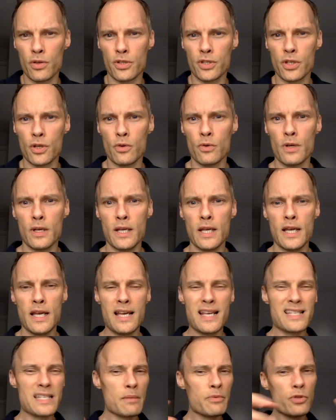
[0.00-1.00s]
So
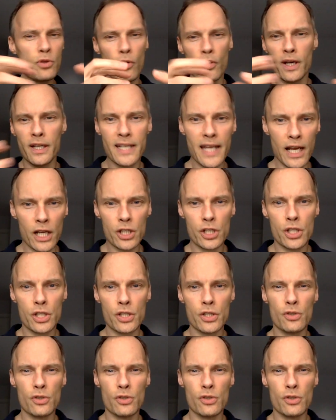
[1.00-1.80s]
some sort of connection.